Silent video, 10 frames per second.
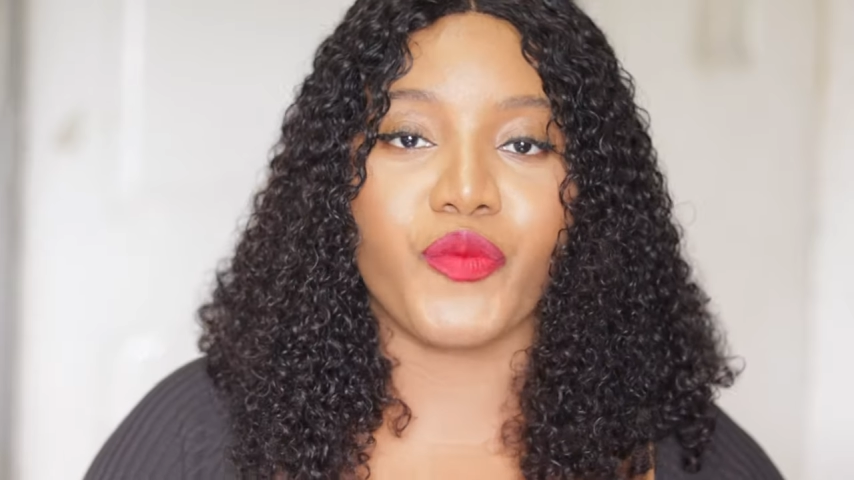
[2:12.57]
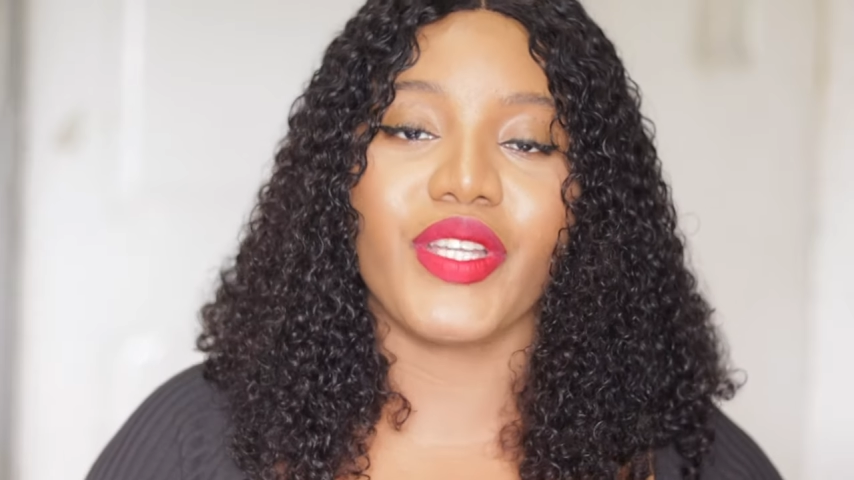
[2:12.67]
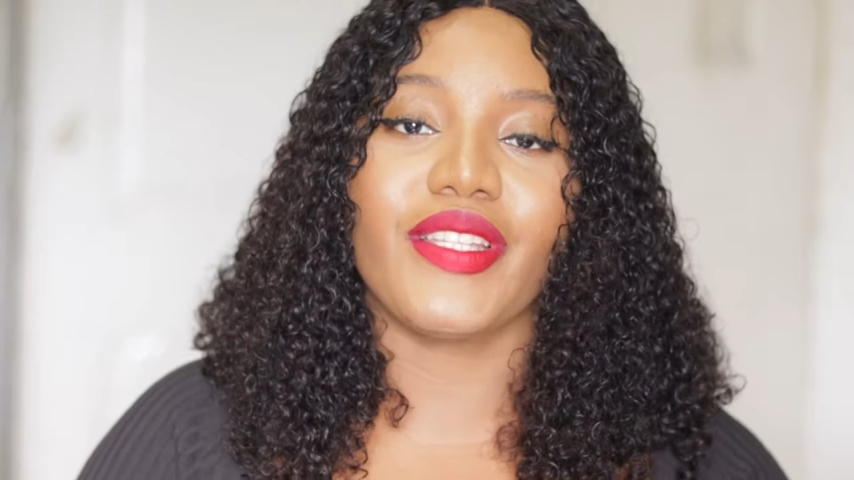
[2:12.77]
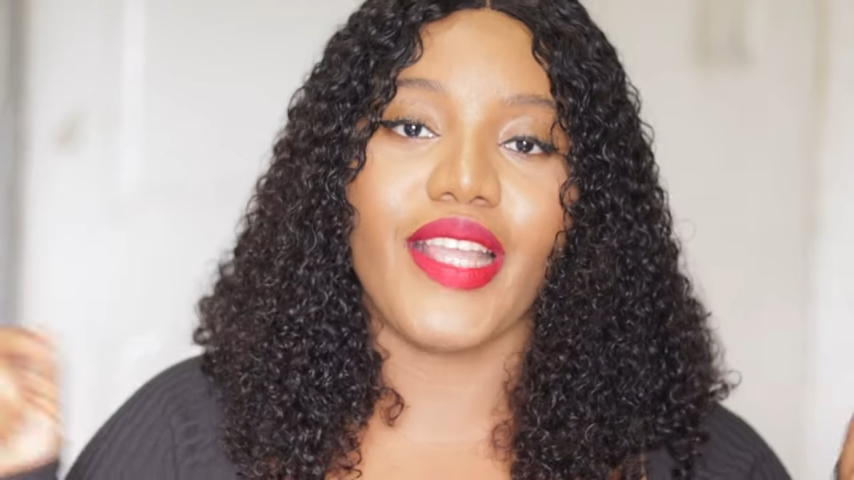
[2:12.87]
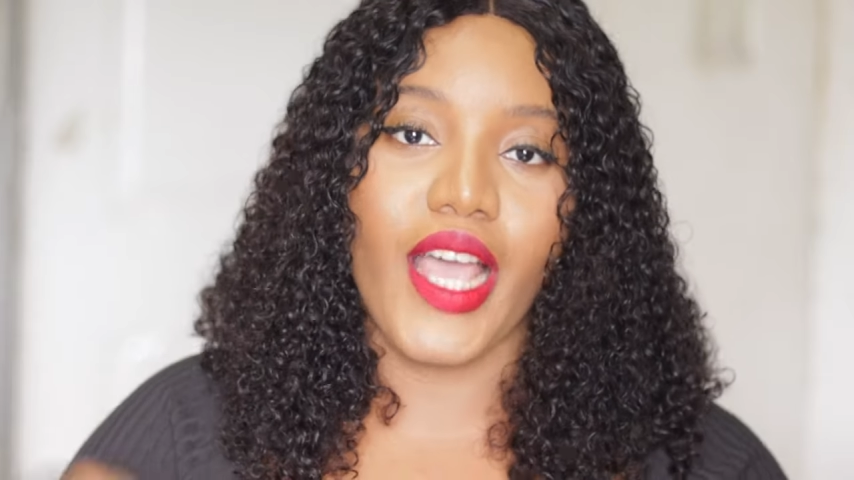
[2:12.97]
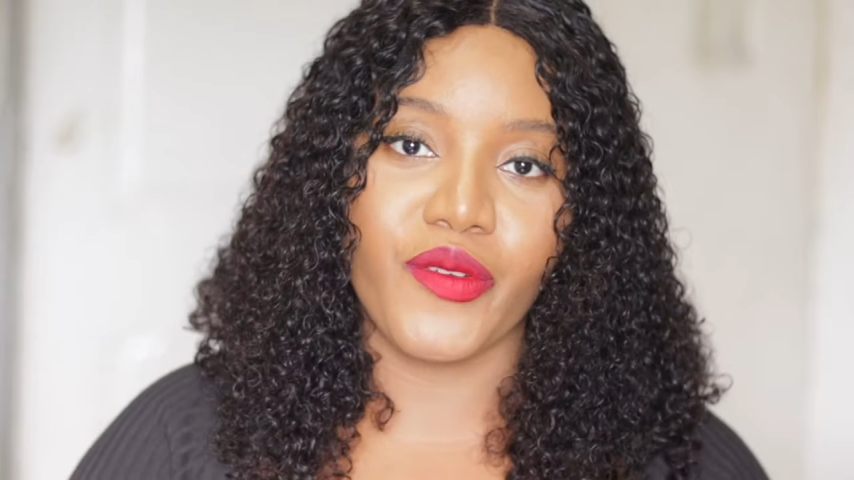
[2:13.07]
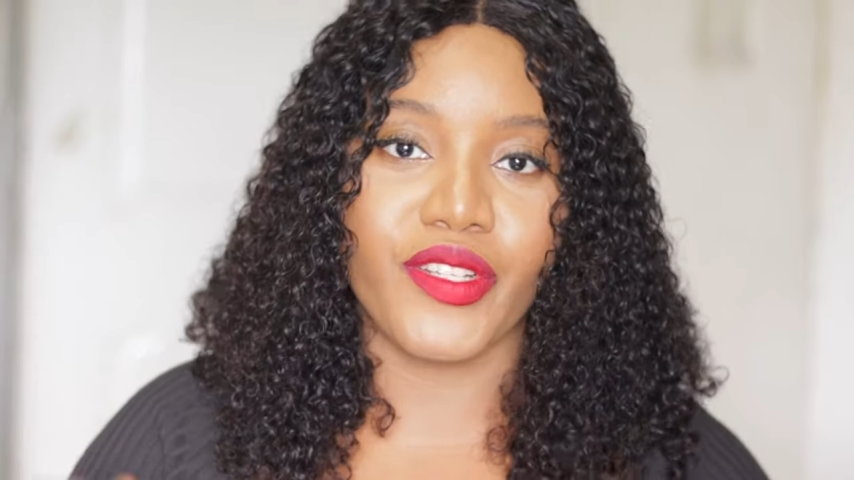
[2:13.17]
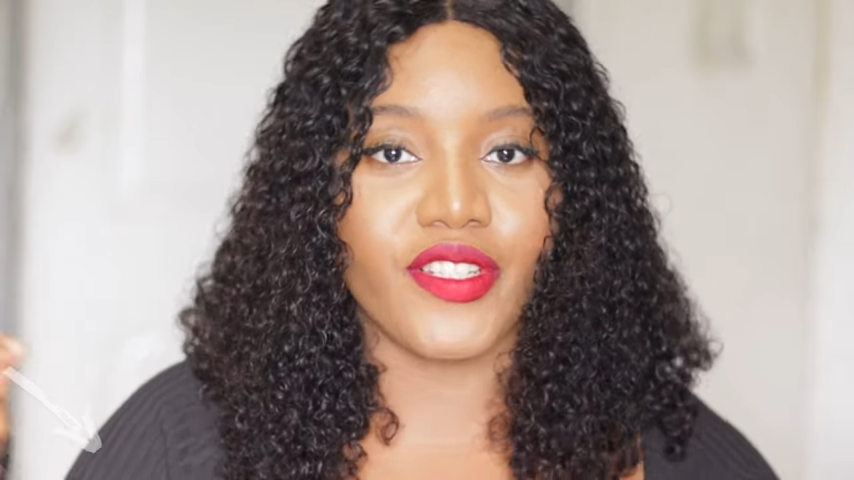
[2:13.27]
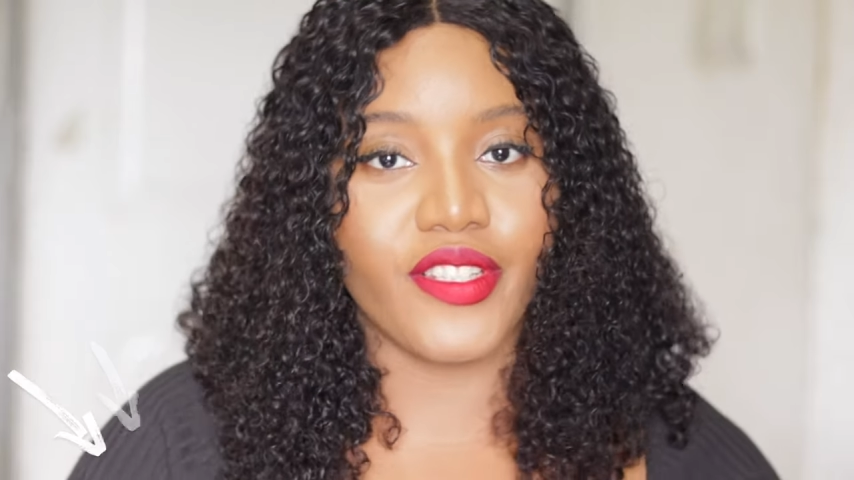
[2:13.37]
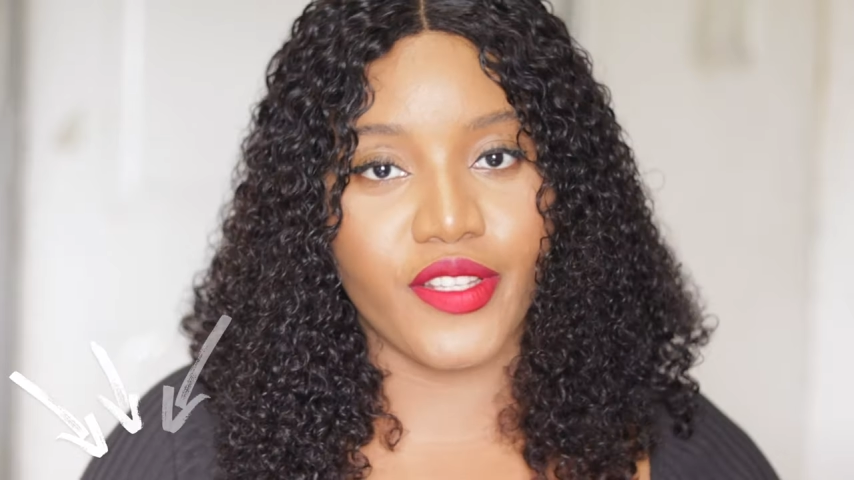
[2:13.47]
will be down
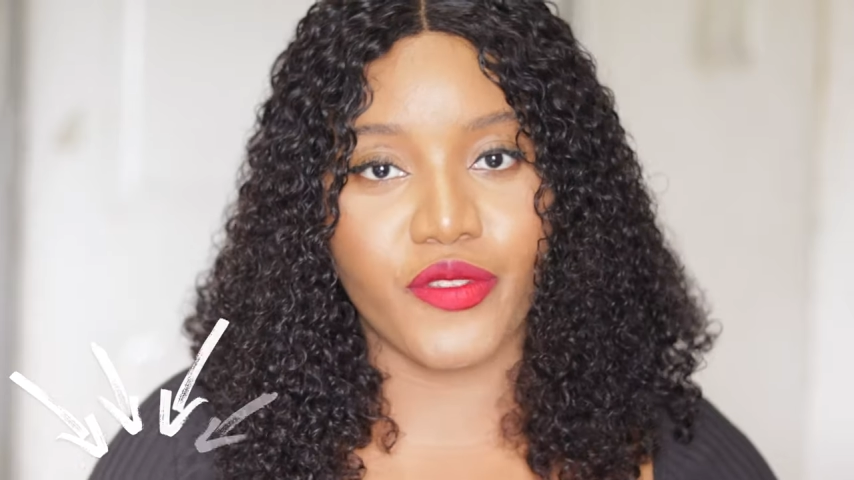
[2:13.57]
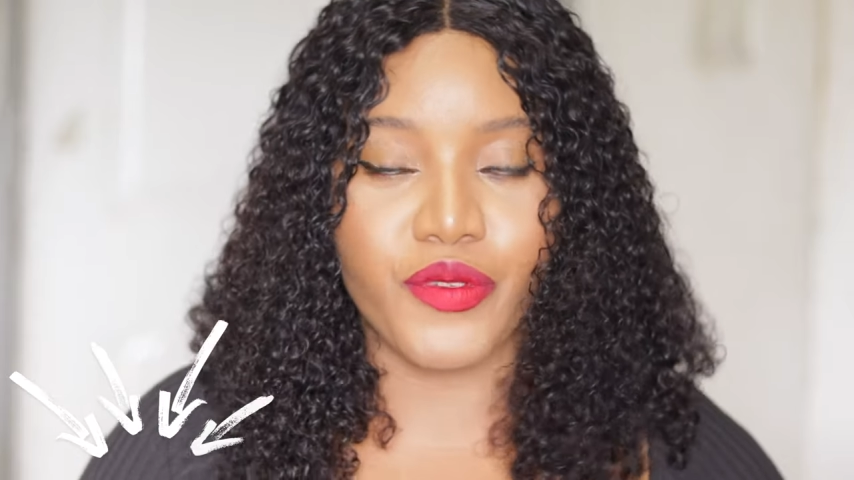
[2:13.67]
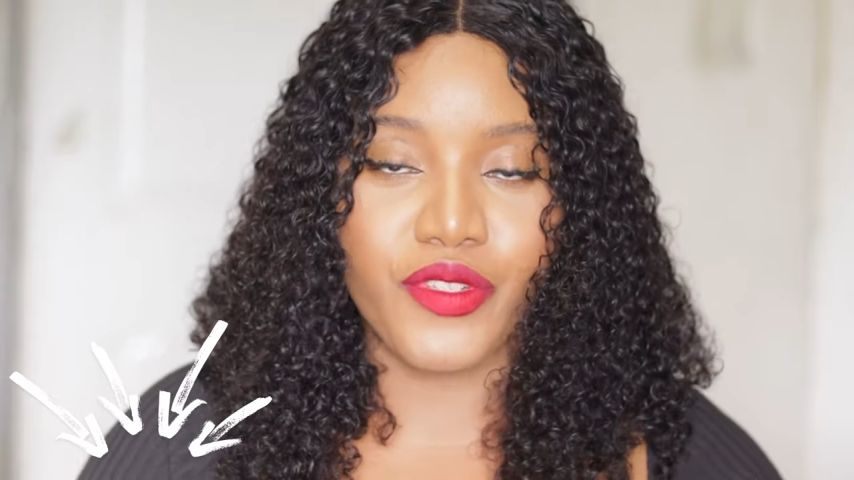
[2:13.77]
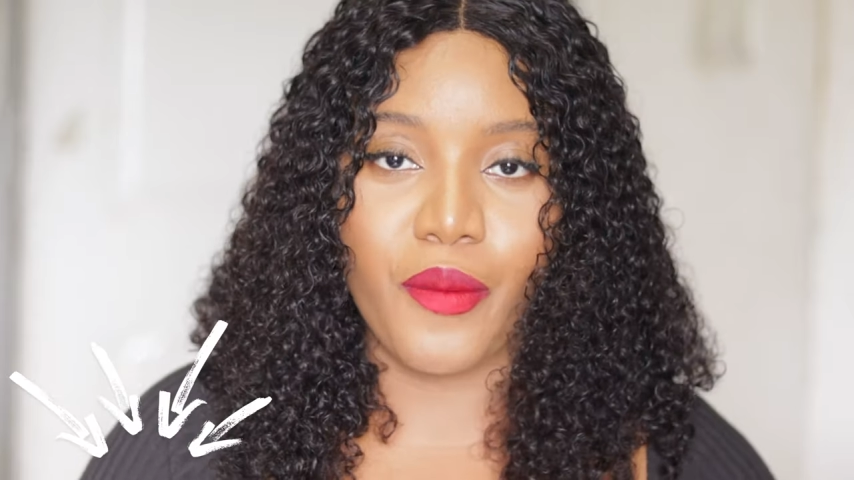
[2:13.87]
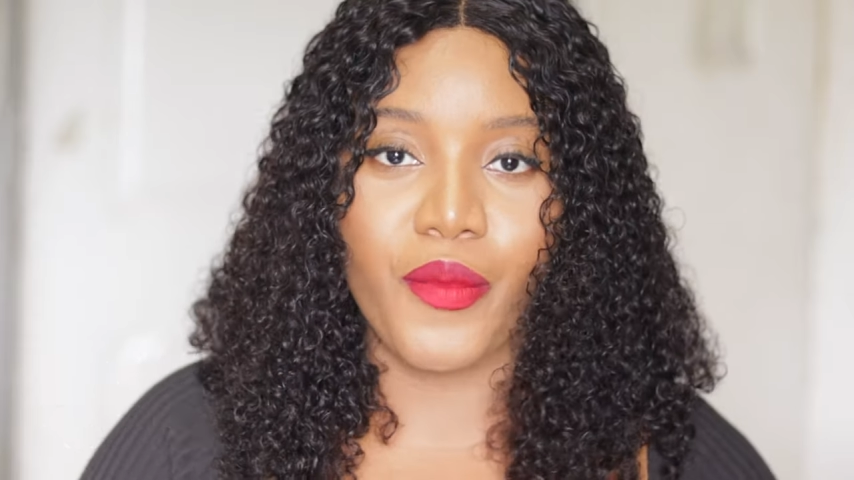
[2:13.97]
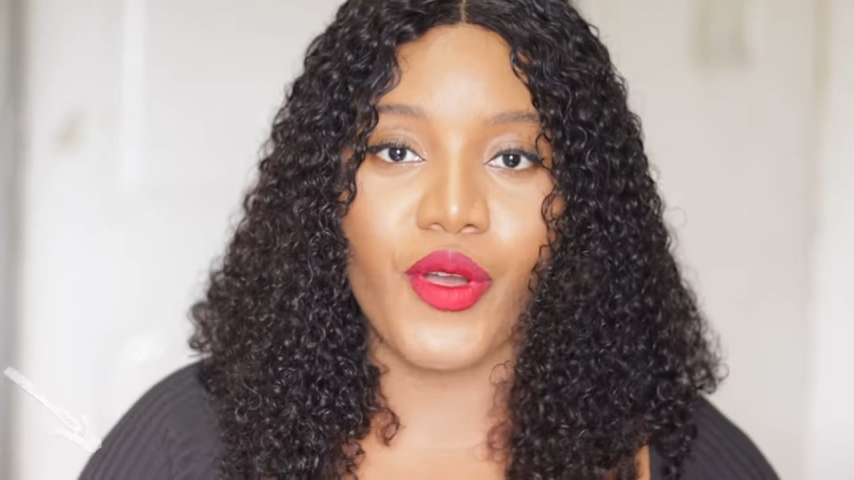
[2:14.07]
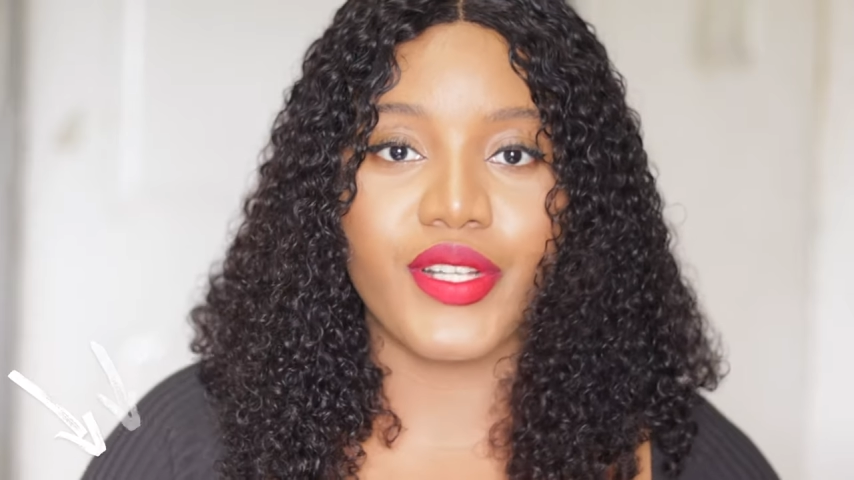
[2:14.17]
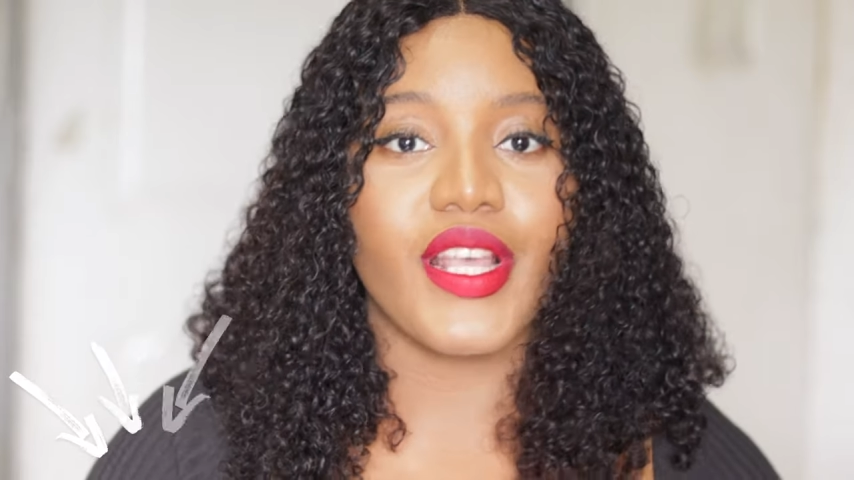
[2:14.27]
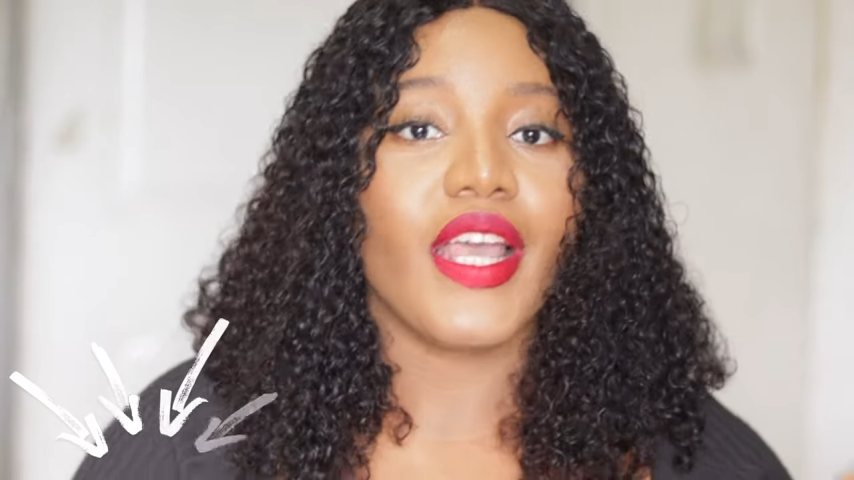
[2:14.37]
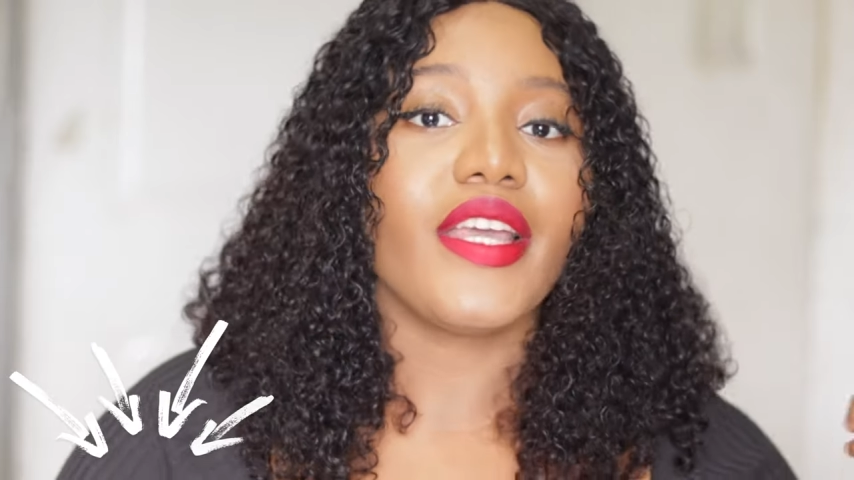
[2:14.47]
in the description box,